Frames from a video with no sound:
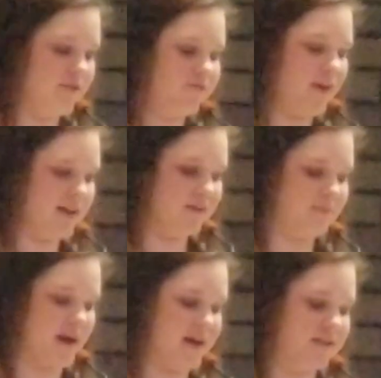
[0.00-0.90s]
followed
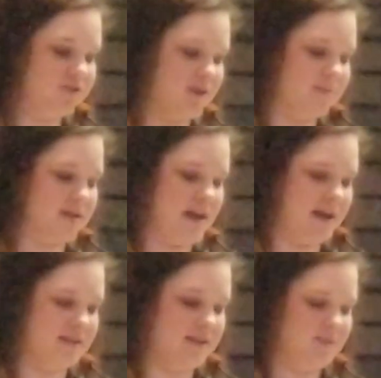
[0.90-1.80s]
by a trip to
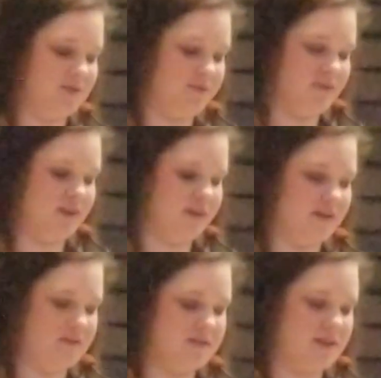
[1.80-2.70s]
A&W for the
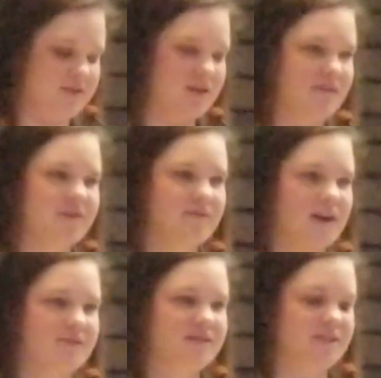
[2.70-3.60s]
girls and driving
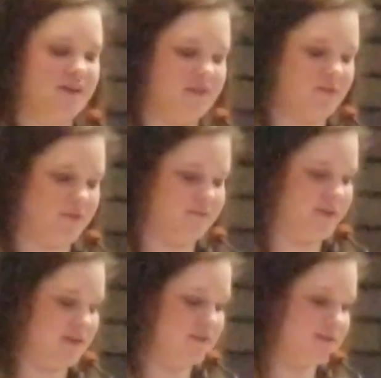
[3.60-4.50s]
around to check the
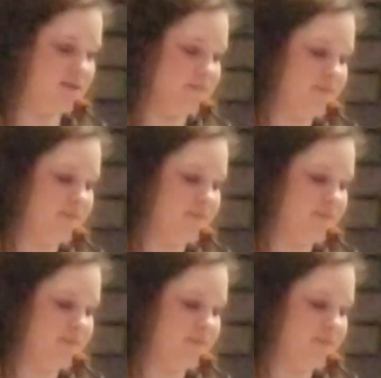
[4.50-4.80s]
cornfields.